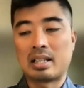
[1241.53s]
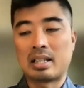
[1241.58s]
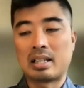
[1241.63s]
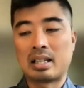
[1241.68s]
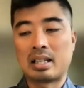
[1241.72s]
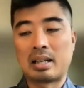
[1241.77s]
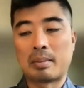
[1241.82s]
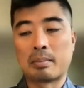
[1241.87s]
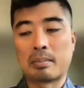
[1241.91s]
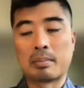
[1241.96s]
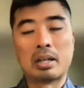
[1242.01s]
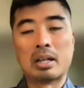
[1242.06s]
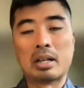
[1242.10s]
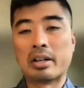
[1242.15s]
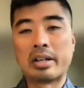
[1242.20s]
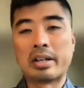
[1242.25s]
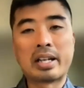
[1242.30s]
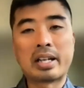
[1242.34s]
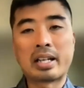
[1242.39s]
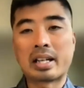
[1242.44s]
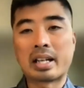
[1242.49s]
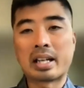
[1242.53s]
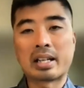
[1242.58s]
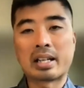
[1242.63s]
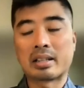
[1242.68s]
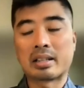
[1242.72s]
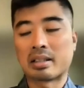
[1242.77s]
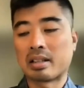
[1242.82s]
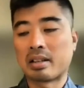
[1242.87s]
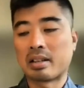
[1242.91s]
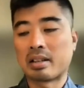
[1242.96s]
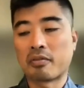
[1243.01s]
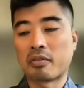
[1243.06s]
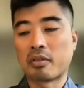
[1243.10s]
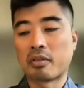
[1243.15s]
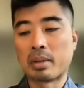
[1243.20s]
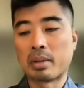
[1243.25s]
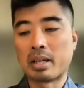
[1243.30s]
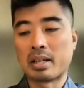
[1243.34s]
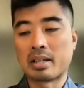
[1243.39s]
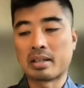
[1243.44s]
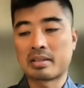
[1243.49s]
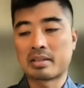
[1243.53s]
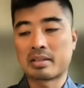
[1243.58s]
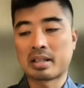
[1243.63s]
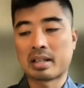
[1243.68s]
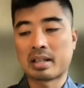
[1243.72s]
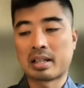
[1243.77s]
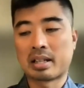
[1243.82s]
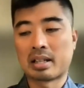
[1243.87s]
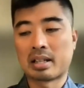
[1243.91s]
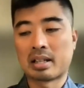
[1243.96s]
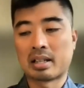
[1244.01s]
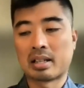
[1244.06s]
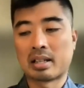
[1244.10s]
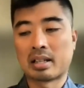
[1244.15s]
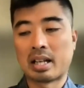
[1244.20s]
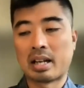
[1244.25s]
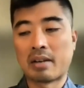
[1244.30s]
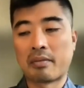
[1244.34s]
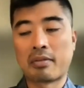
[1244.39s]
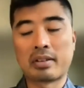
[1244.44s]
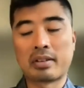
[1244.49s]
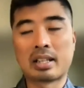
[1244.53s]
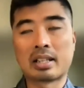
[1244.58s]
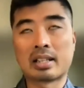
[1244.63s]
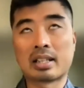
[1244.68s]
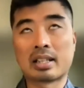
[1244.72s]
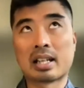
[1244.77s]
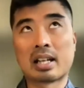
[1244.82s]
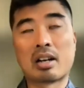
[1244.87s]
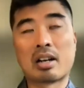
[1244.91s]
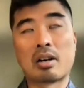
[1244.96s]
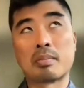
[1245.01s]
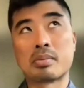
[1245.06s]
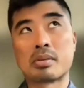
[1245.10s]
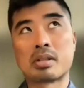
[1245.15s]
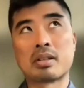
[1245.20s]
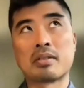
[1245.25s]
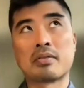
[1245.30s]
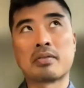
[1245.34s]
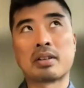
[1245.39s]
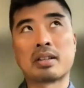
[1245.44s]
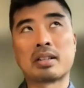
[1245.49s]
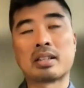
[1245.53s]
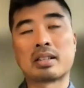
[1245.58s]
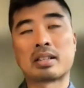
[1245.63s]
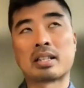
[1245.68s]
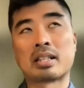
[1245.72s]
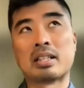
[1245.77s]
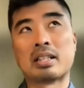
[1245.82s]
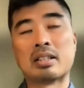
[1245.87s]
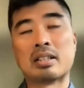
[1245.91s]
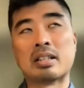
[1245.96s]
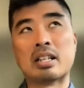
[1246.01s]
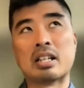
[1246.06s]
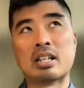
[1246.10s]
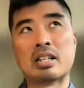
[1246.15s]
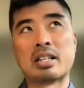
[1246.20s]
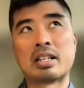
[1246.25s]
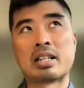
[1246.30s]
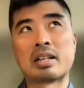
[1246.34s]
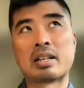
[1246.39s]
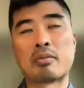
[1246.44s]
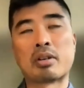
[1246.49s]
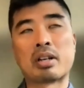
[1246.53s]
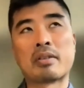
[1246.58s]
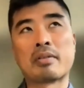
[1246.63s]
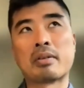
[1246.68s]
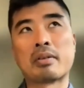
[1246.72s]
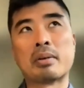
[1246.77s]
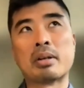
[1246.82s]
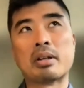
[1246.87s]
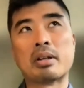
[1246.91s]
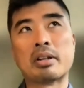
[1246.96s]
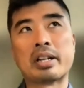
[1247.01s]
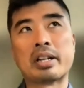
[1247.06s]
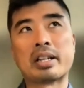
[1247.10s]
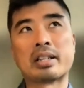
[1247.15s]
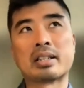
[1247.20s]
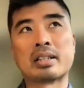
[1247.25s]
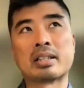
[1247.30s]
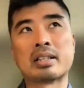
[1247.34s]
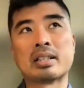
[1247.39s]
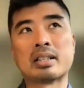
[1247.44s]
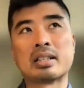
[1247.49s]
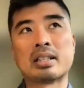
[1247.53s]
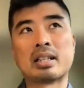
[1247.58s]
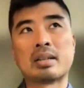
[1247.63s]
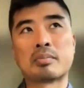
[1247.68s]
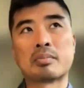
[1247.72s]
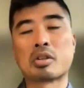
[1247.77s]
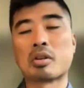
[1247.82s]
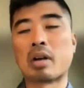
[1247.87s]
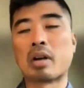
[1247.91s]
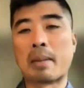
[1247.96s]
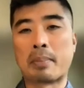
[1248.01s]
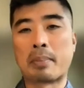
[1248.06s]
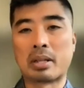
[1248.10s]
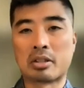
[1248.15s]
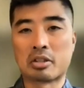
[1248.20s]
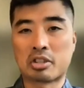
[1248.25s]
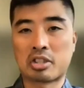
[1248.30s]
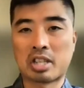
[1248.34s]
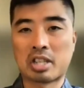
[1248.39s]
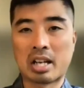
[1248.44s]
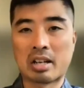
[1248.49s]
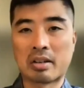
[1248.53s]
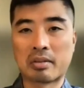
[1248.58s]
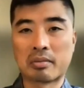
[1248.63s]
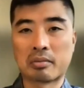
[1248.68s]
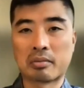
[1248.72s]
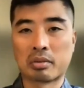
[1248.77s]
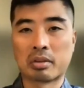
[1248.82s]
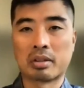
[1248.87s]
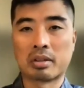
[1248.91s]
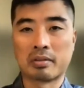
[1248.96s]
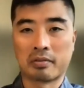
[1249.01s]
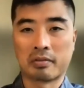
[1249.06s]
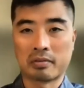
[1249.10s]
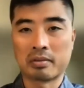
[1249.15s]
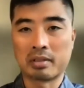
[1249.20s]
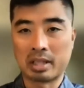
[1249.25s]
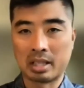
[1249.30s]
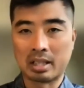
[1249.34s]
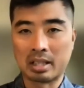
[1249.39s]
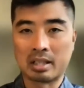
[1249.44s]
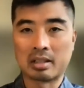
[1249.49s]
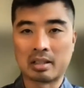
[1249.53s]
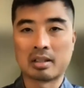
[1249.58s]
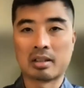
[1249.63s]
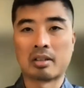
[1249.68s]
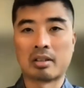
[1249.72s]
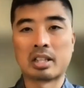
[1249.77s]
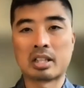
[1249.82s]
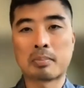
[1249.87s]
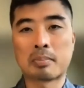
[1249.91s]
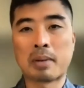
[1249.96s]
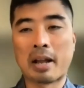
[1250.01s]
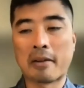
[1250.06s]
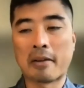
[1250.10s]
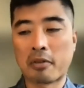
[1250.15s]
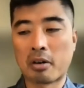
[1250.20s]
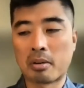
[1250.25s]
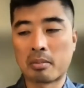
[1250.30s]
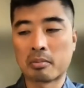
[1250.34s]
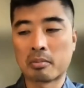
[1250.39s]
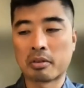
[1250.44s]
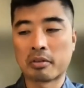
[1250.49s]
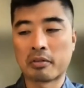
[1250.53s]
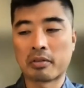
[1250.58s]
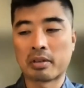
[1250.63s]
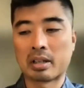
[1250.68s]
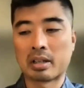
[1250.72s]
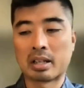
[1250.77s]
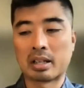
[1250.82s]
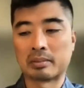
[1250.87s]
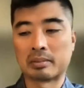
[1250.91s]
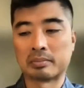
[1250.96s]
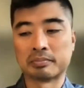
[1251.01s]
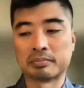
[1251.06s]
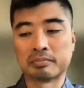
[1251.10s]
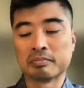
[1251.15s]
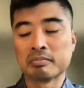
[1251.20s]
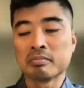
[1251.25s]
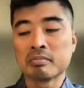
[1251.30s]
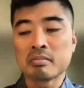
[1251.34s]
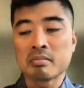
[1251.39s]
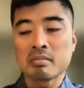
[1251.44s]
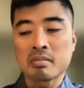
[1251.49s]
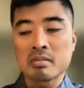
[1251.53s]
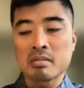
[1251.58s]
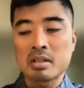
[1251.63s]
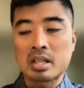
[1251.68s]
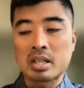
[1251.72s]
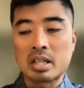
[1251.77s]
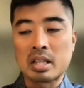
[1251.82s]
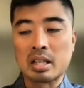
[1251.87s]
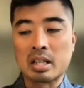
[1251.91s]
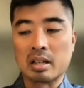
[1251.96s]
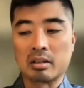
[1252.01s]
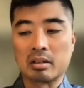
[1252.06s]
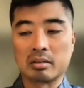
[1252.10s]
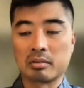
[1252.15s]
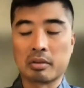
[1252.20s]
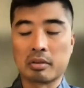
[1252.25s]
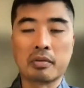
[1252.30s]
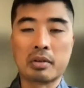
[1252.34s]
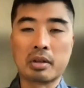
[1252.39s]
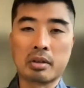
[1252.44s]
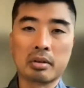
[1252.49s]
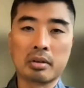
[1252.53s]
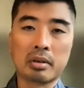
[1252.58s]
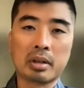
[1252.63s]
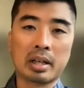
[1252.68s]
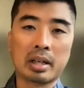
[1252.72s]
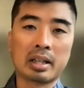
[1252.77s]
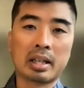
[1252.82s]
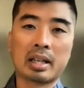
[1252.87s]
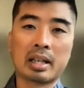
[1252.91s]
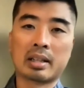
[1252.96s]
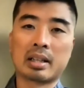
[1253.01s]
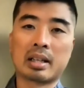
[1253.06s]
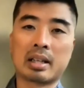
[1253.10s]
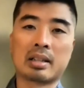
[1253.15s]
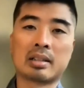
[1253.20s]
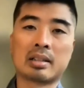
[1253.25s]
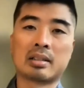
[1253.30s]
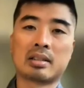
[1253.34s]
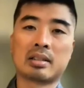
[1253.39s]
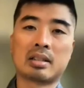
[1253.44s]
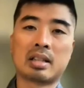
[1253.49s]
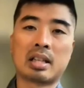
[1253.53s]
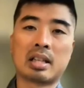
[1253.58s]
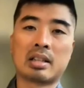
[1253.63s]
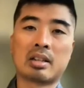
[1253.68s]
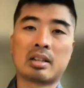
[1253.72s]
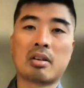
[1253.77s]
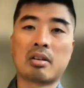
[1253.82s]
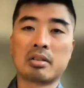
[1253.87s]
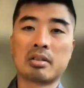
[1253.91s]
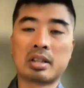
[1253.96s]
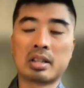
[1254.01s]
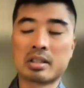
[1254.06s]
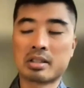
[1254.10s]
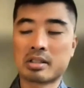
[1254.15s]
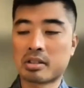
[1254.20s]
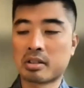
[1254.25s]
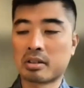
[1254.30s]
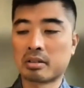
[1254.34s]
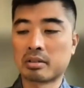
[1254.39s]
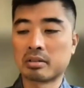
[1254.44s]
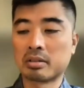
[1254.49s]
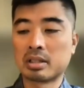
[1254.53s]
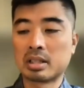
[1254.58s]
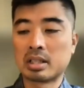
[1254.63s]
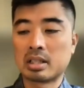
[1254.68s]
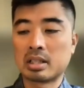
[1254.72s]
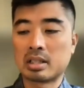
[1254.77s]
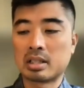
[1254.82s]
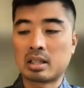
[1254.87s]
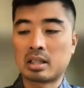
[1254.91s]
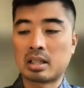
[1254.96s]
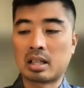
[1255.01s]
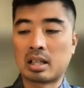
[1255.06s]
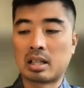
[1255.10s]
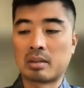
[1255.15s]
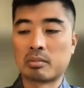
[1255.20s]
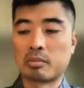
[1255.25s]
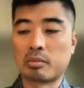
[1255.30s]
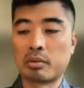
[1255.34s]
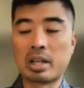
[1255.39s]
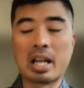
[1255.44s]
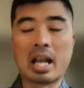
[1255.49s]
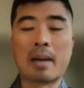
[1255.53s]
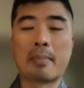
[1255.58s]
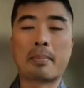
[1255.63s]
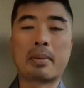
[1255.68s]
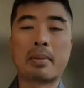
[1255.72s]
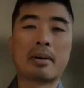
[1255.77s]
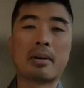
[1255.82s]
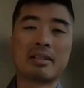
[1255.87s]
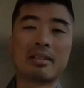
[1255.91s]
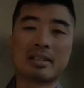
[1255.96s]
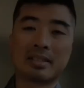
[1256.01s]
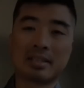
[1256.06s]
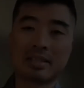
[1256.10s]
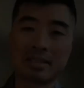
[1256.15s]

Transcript: I'm learning, and for me, it's like everything that I observe turn into learning, and whatever I'm learning, I'm so happy to share it with on this platform with with you and your audience. So really happy about it.